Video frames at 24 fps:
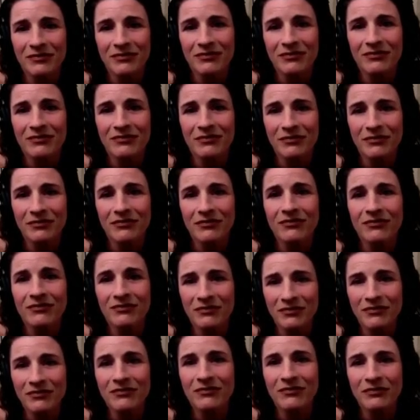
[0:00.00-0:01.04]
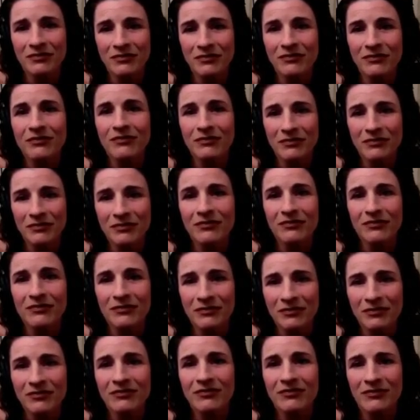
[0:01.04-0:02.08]

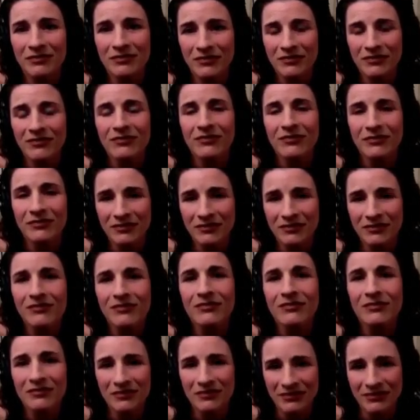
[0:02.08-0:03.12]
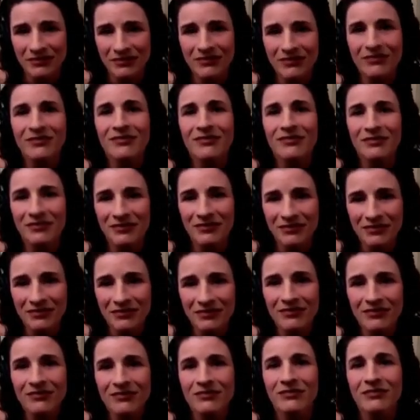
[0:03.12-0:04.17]

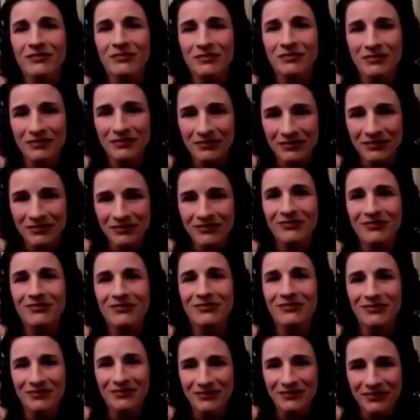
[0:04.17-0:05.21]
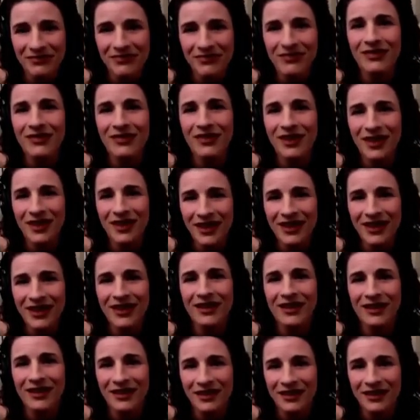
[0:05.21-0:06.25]

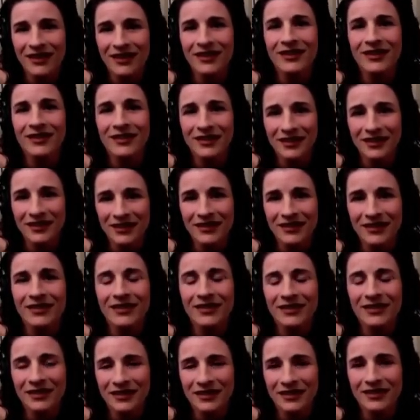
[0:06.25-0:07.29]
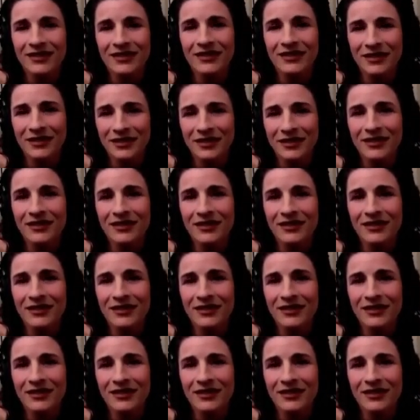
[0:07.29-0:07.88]
This person isn't speaking.